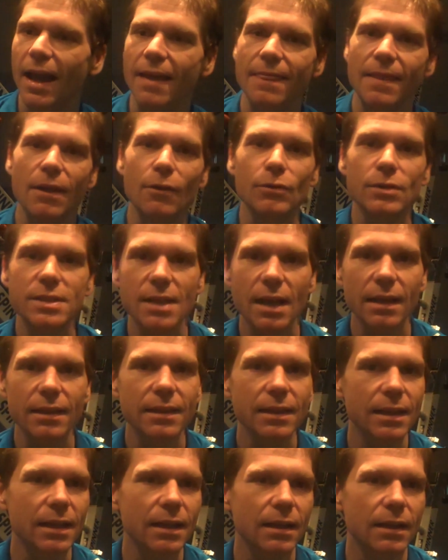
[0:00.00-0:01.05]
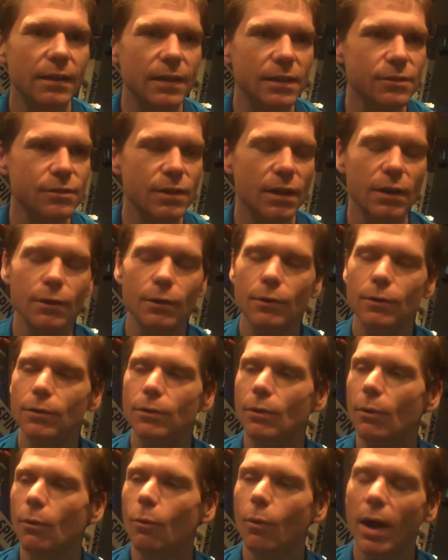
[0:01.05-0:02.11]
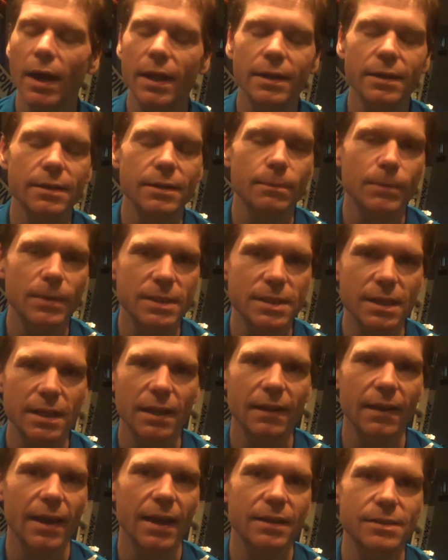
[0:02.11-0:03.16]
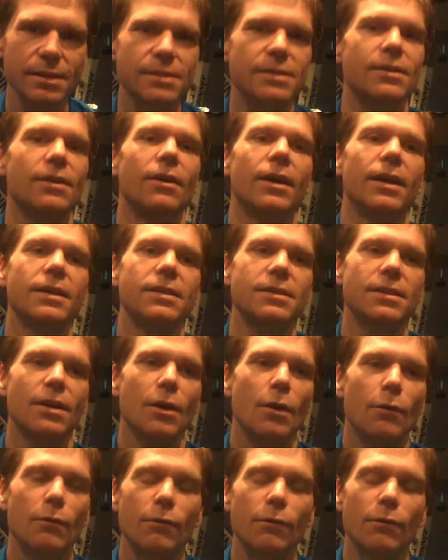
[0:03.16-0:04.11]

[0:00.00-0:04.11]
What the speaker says: And there's no one particular exercise